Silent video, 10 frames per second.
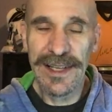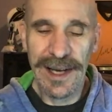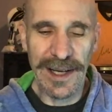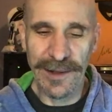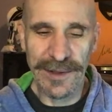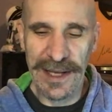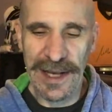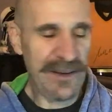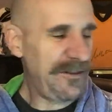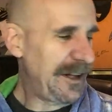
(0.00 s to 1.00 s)
I go into
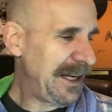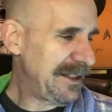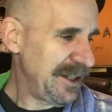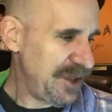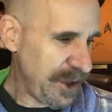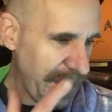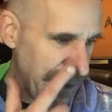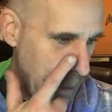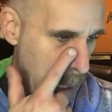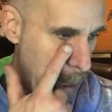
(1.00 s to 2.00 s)
anaphylactic shock.